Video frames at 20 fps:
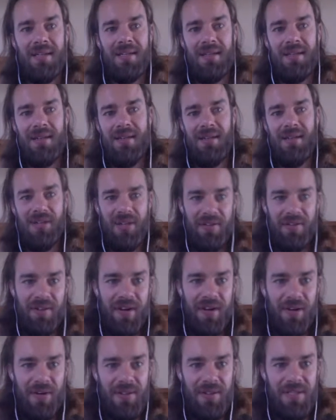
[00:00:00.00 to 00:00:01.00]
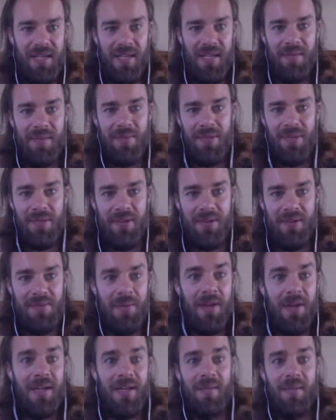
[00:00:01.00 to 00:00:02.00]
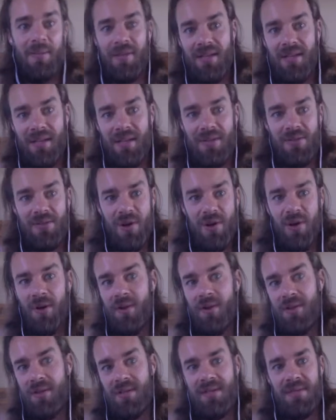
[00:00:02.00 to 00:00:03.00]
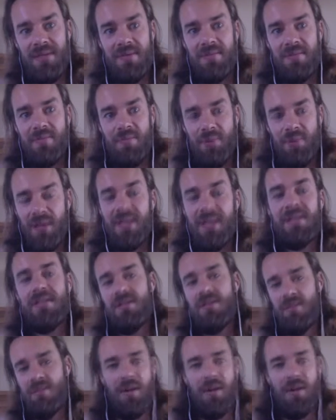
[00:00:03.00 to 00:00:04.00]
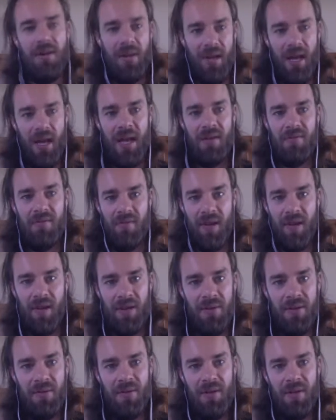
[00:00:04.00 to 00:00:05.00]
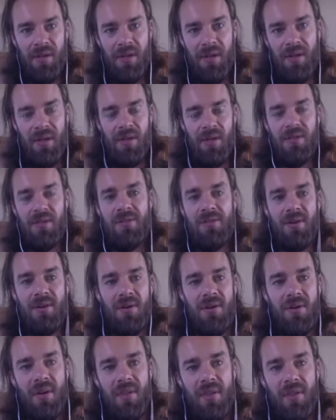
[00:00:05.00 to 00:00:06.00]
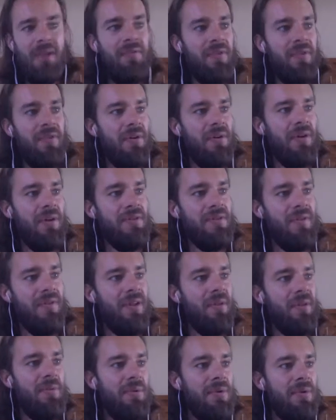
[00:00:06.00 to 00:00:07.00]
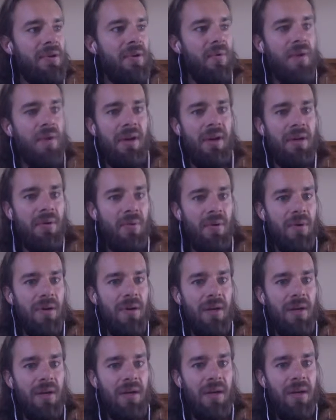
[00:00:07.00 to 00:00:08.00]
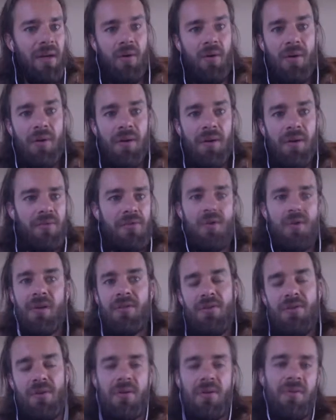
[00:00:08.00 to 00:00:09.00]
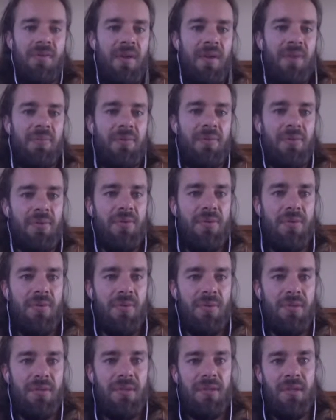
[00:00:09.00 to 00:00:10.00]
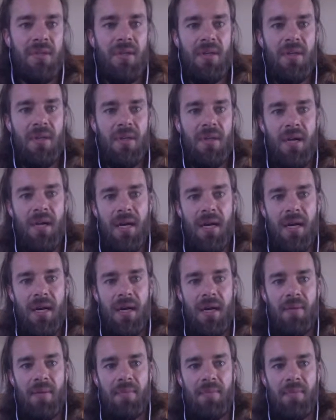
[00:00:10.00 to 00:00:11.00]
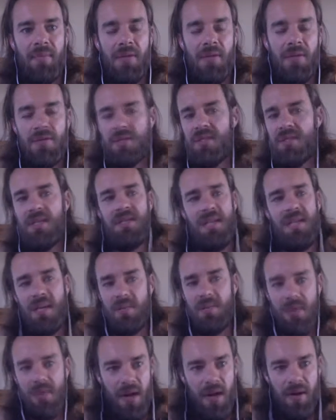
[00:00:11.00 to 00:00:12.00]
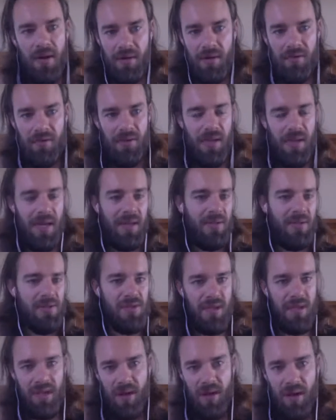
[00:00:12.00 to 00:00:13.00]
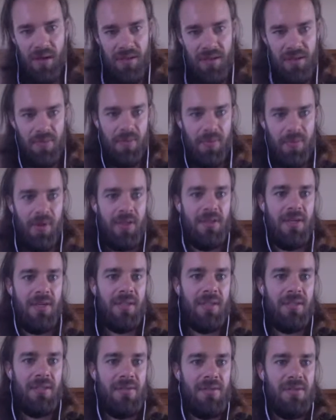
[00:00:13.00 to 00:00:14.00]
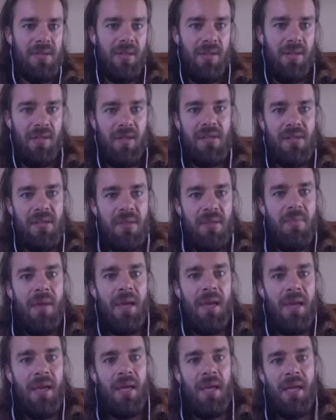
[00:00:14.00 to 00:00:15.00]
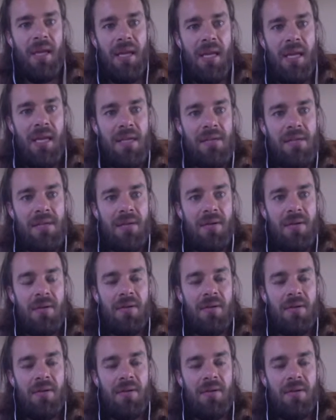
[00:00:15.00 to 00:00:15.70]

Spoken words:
you have 100 teams and all this money, but then there's all these places where you can add value. So I think if you're a developer and you're wanting to work on like core infrastructure, developer tools, there's teams hiring for that. There's like awesome projects. There's like things that make it easier